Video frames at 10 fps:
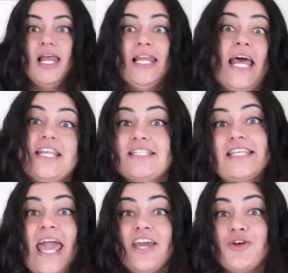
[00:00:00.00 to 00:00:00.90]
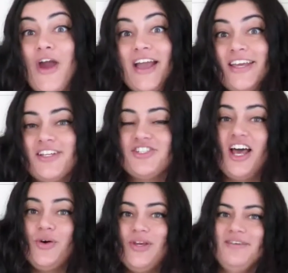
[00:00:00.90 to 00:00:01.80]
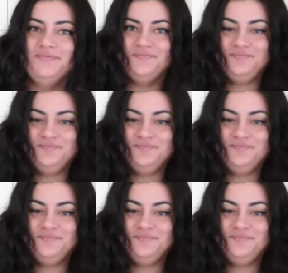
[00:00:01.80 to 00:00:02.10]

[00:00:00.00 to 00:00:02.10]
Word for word: Let's get cracking, shall we?